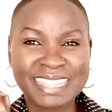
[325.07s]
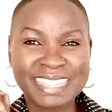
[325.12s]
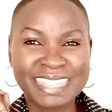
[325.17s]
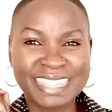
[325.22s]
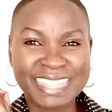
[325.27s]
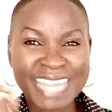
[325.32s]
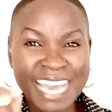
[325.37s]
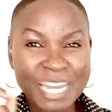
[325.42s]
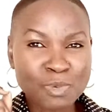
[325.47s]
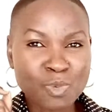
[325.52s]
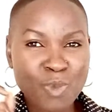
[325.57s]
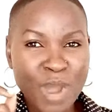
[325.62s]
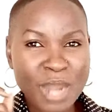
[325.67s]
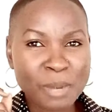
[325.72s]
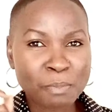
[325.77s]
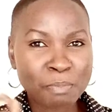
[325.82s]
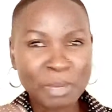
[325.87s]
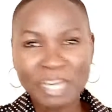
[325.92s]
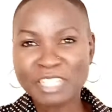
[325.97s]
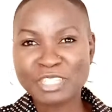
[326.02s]
that
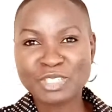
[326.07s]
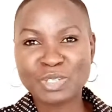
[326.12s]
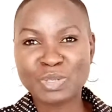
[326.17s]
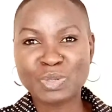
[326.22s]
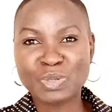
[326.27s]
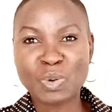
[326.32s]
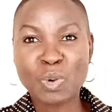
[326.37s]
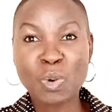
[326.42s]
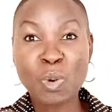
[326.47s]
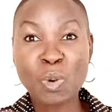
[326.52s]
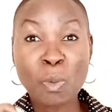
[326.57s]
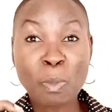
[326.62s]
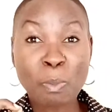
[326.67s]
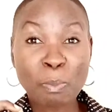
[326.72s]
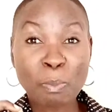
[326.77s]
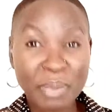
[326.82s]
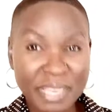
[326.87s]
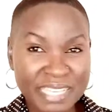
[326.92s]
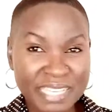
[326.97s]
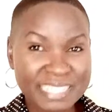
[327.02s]
one person who
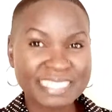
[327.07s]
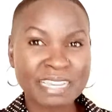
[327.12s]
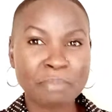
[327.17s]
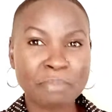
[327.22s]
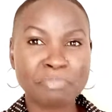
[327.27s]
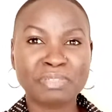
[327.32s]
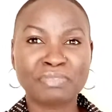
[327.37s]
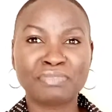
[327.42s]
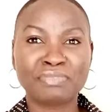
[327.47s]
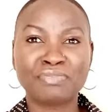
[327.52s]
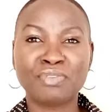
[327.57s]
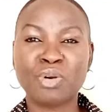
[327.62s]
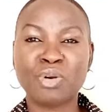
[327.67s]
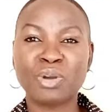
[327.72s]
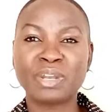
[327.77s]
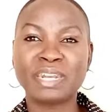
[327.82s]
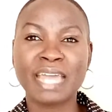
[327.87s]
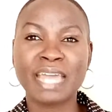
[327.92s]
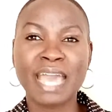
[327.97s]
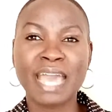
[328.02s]
picks up the phone